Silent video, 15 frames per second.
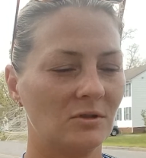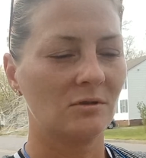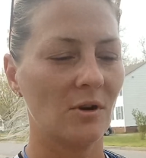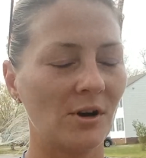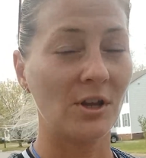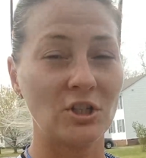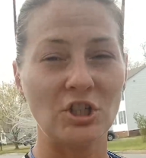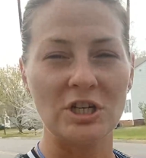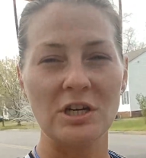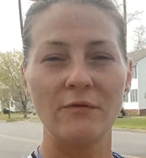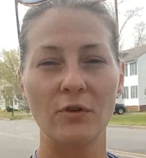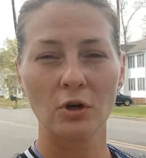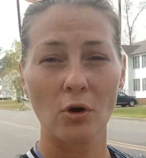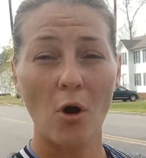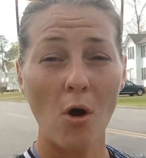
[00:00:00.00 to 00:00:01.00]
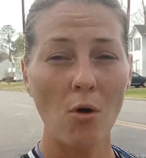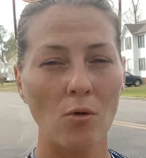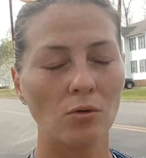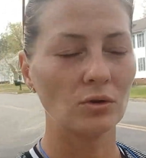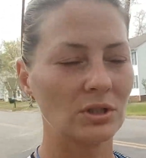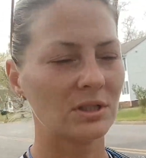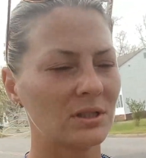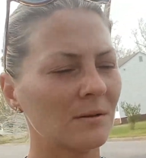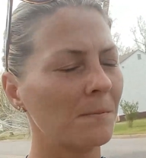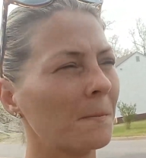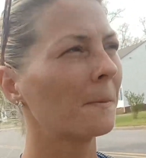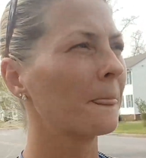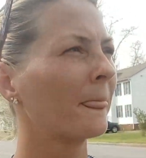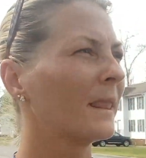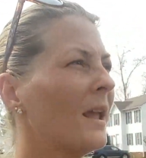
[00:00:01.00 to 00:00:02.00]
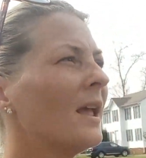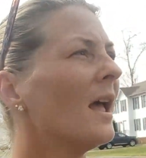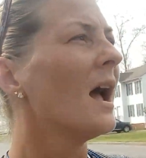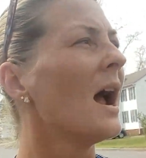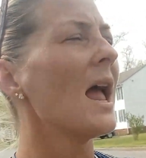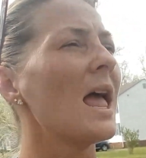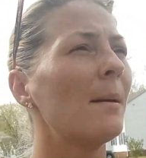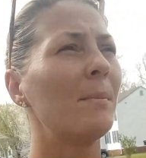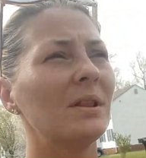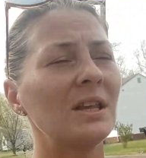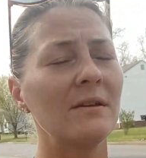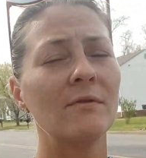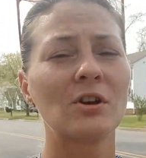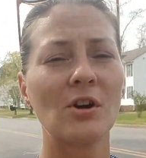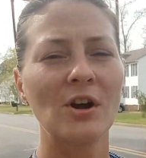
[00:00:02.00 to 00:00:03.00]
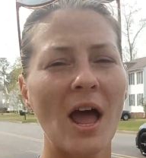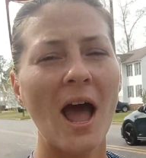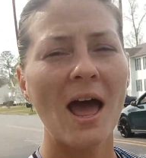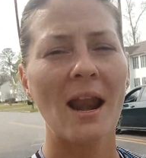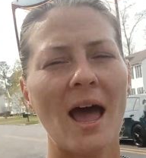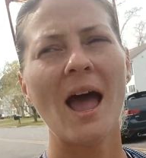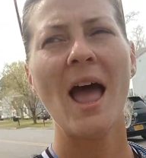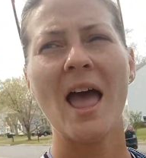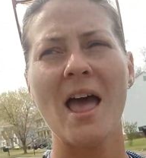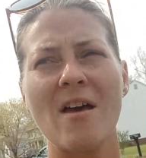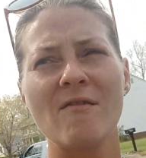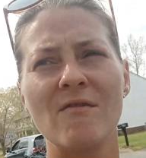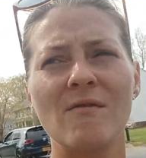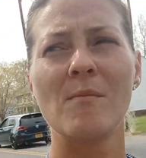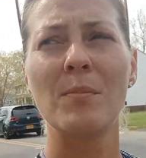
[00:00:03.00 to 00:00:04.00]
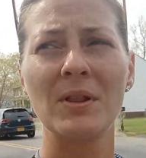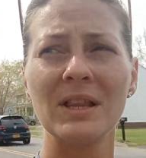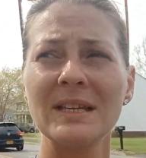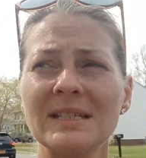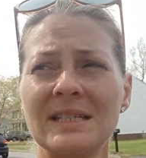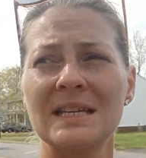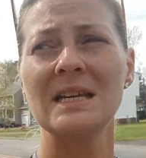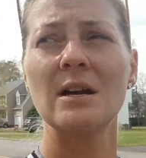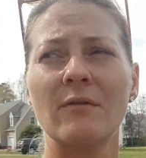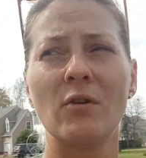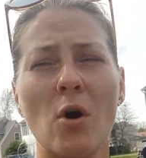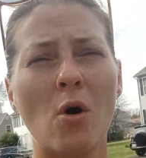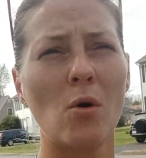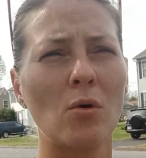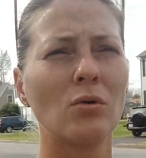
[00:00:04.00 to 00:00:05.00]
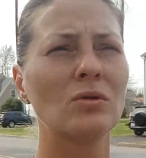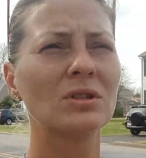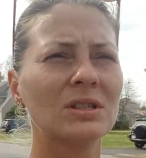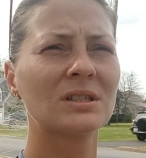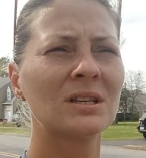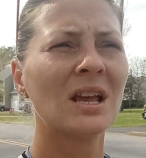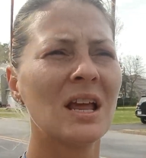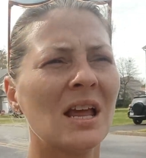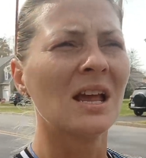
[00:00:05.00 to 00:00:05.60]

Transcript: going to achieve your goals. And believe it or not, I have plenty of goals